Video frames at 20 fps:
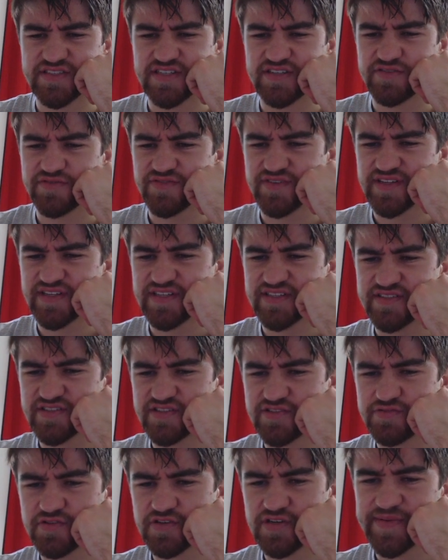here really is
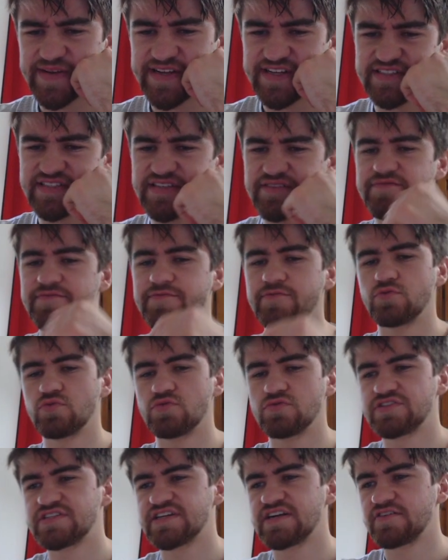to talk about except
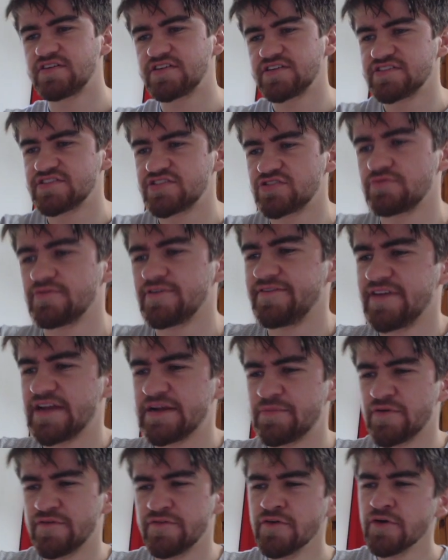for Duncan's
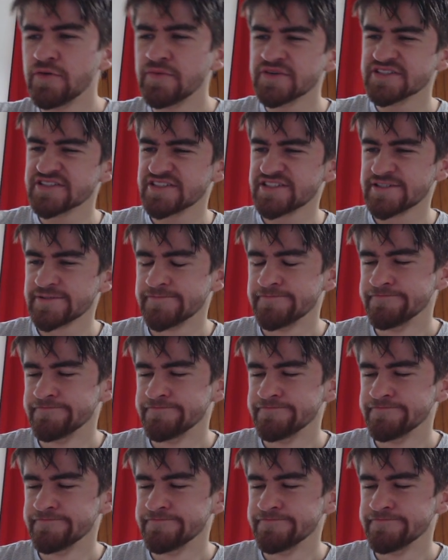horrific performance.